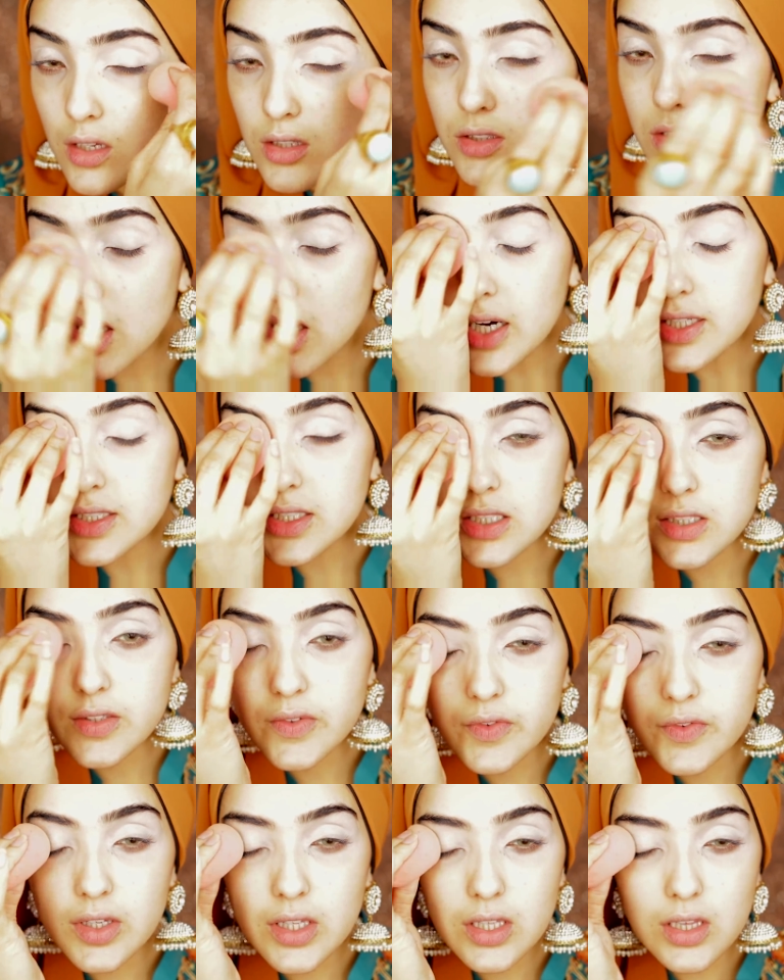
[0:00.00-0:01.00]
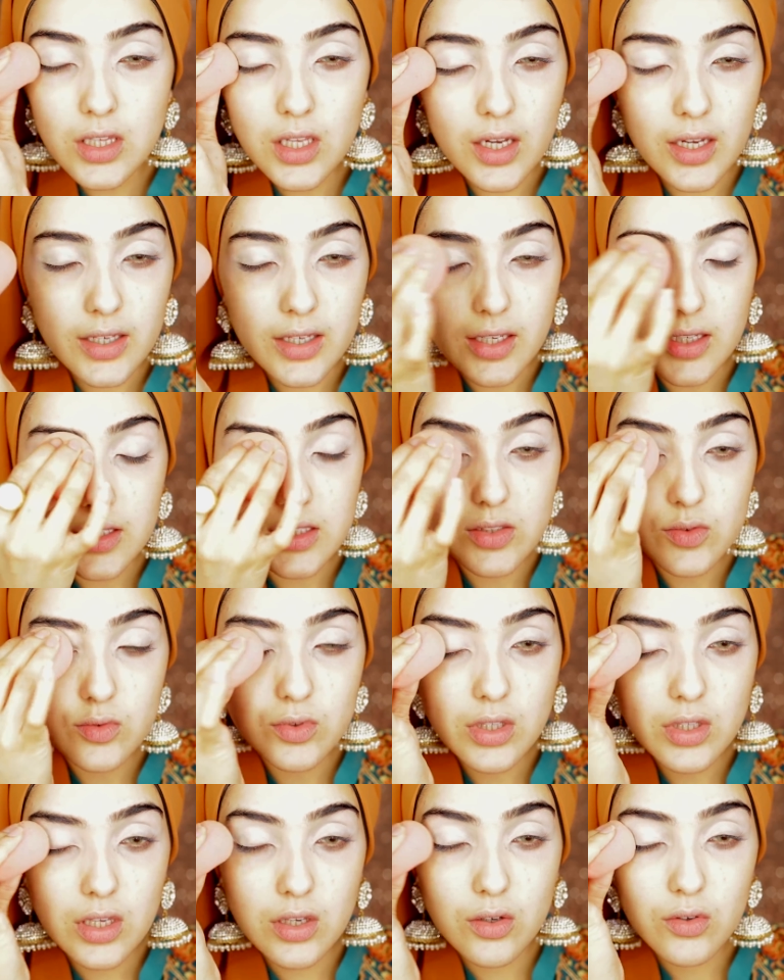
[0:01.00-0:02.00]
So I just feel like it's
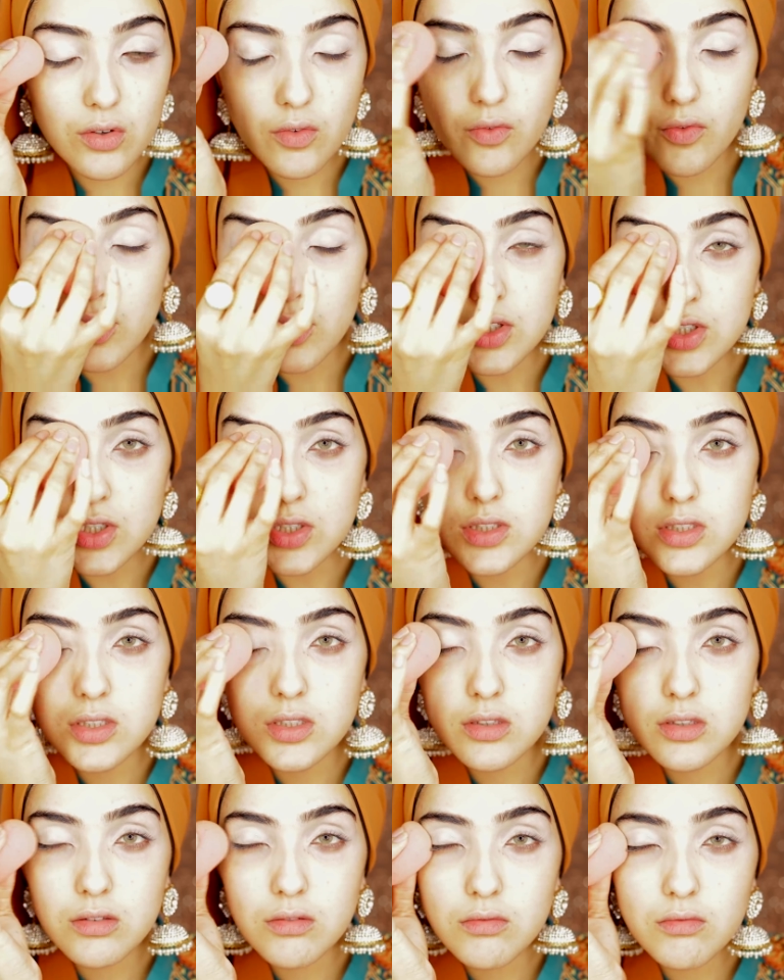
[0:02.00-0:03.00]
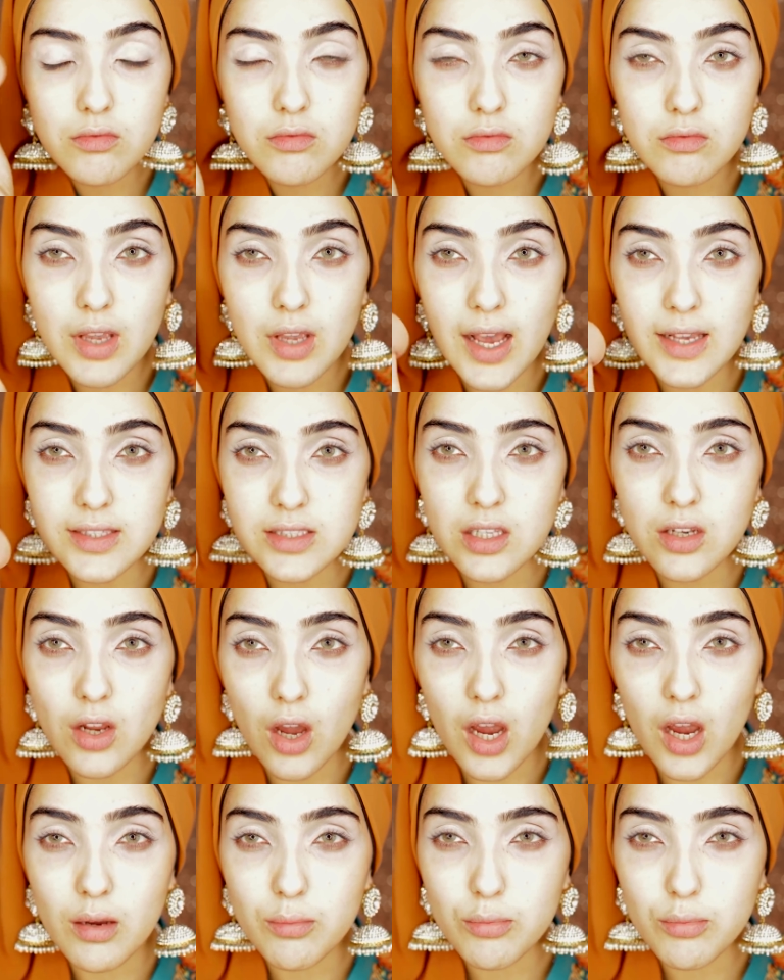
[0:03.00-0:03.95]
really good for just as an eye